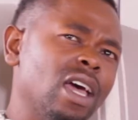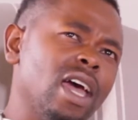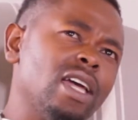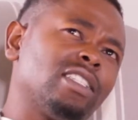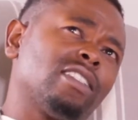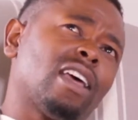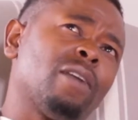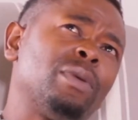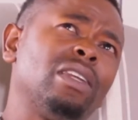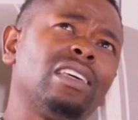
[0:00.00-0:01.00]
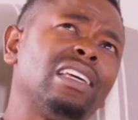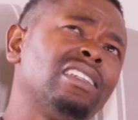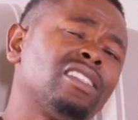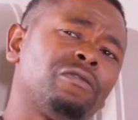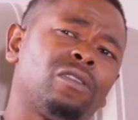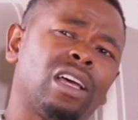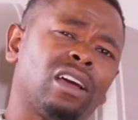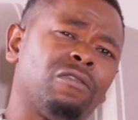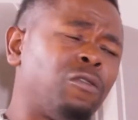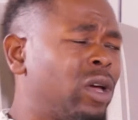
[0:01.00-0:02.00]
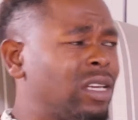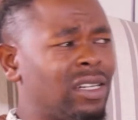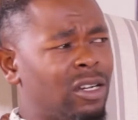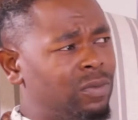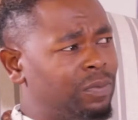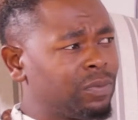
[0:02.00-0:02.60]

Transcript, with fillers: Ish, I've been in the industry for like four years now.